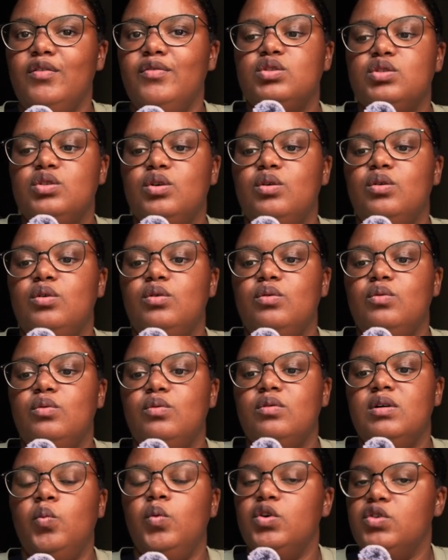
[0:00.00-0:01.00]
so
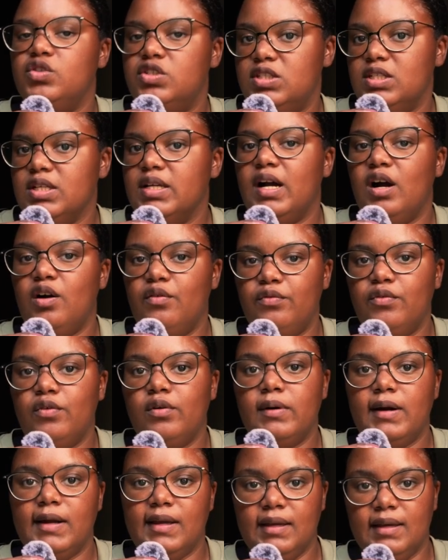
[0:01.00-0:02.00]
we'll see how far I